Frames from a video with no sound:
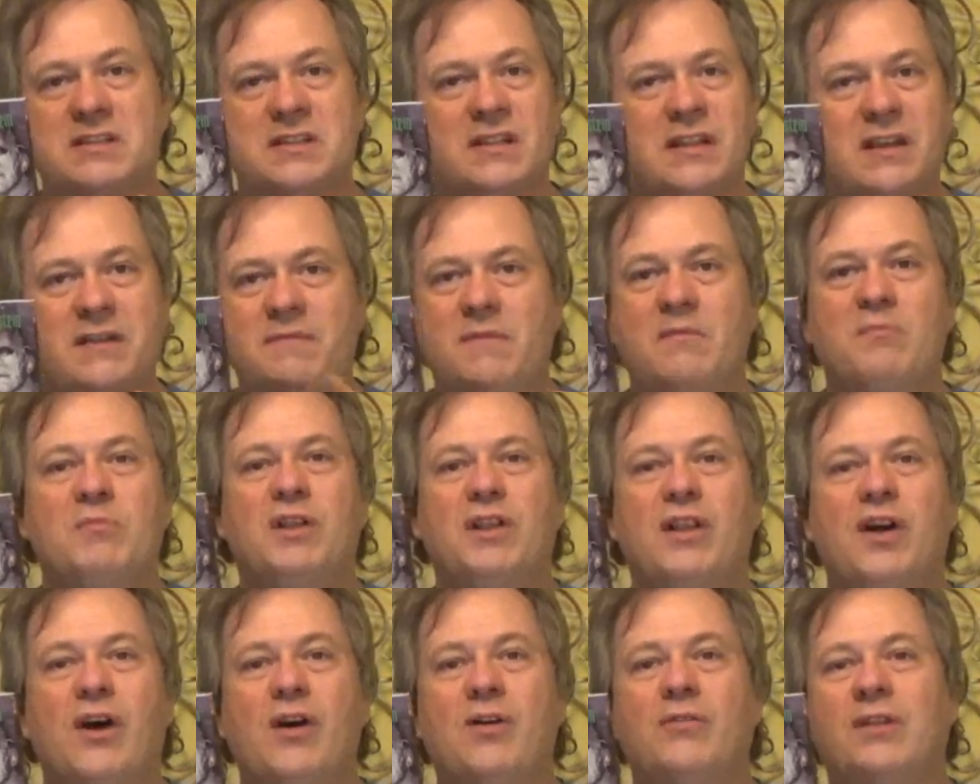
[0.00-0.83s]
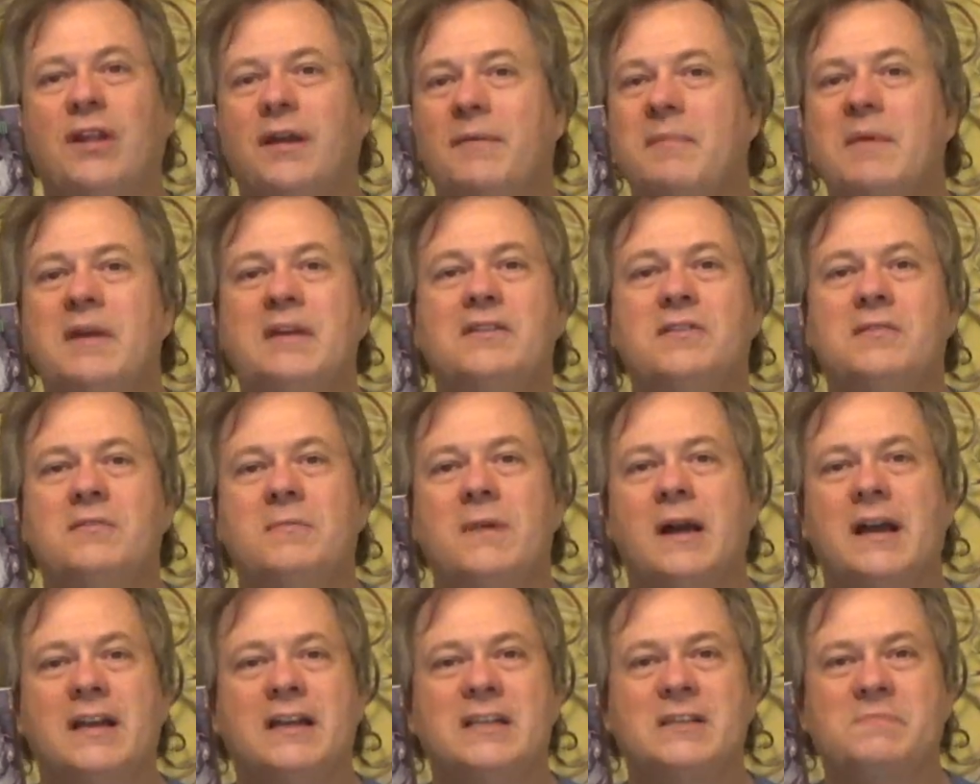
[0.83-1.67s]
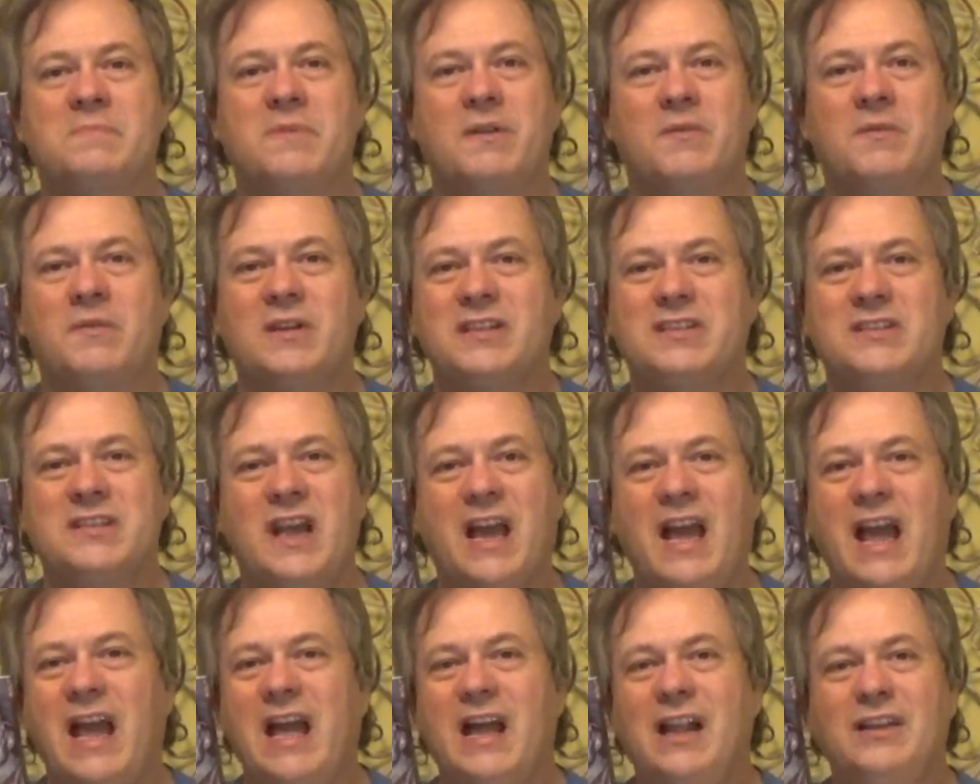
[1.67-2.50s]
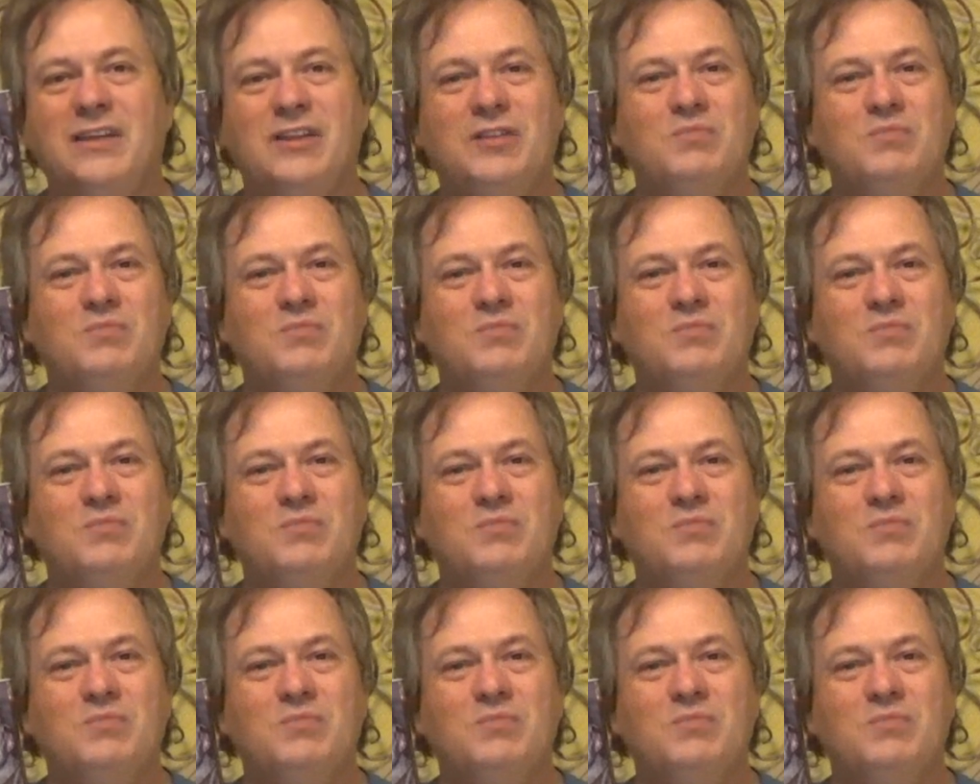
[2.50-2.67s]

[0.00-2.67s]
Leave him alone, let me do my experiments, and